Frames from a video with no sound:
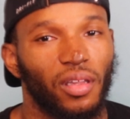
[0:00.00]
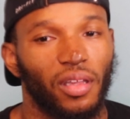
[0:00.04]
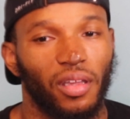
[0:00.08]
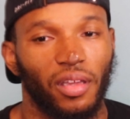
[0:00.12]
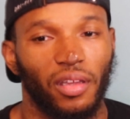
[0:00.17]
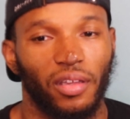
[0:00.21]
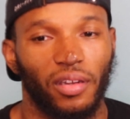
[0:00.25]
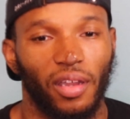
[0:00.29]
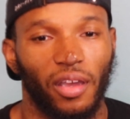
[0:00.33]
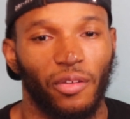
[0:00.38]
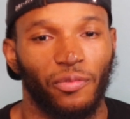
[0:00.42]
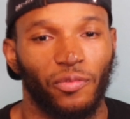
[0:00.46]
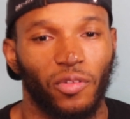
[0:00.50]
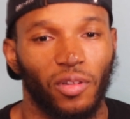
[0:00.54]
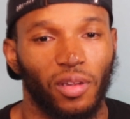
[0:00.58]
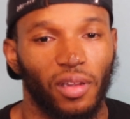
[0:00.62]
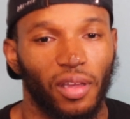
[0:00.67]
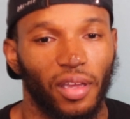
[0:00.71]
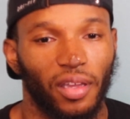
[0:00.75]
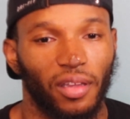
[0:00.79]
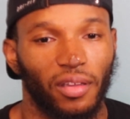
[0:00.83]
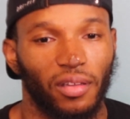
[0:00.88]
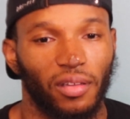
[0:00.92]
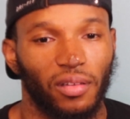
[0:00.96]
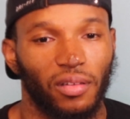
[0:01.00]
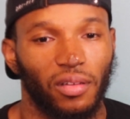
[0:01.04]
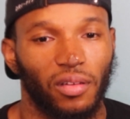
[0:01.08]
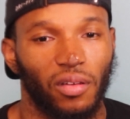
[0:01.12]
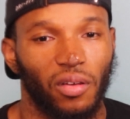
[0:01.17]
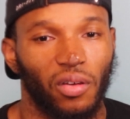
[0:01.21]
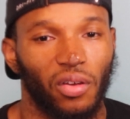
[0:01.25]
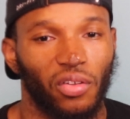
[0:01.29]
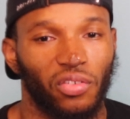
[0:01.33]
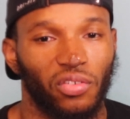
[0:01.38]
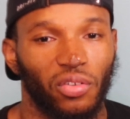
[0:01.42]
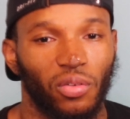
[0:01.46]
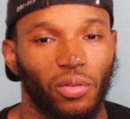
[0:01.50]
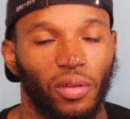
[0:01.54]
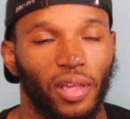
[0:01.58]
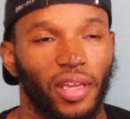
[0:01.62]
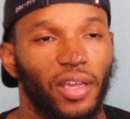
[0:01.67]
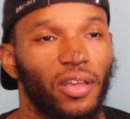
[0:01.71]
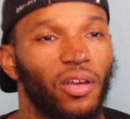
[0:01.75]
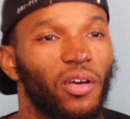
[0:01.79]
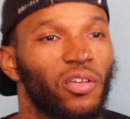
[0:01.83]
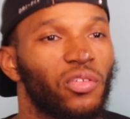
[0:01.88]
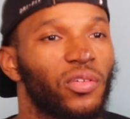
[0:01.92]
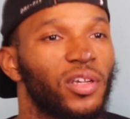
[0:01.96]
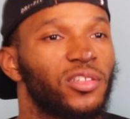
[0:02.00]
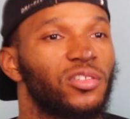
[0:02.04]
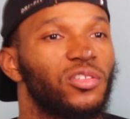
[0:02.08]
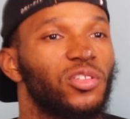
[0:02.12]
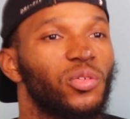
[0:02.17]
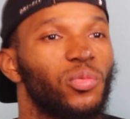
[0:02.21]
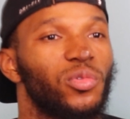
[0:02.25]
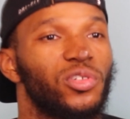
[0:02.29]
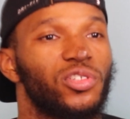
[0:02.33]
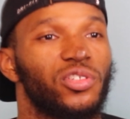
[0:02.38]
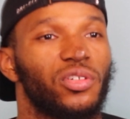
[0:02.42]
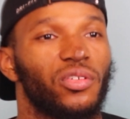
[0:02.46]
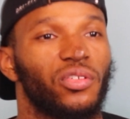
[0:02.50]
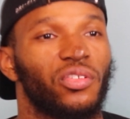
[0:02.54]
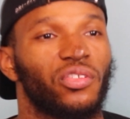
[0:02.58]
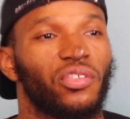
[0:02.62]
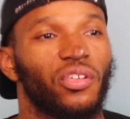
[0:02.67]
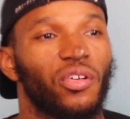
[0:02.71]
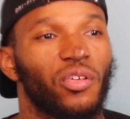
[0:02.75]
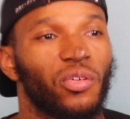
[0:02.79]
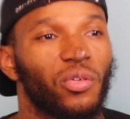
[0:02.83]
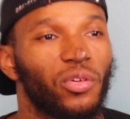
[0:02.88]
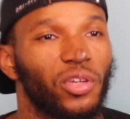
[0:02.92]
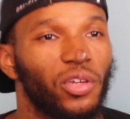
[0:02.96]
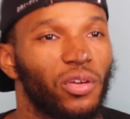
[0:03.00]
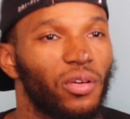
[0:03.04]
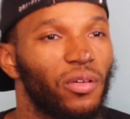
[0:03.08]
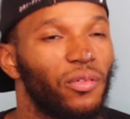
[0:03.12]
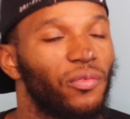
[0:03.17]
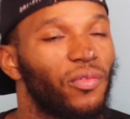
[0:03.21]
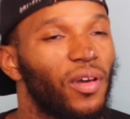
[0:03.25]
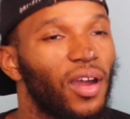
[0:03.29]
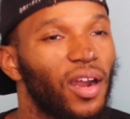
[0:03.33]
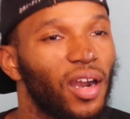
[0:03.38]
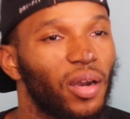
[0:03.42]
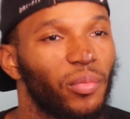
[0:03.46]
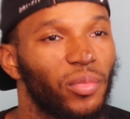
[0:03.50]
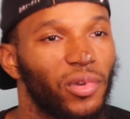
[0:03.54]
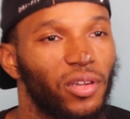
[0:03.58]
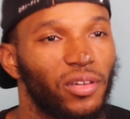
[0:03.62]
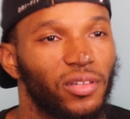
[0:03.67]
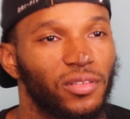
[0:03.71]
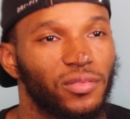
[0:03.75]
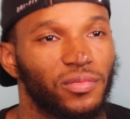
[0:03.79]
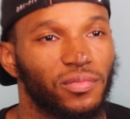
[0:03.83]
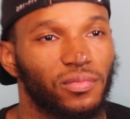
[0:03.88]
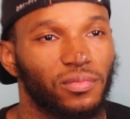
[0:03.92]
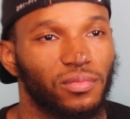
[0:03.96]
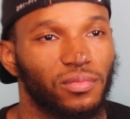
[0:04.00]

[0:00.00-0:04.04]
And I feel like also, like, it also has to do with your circle, your environment.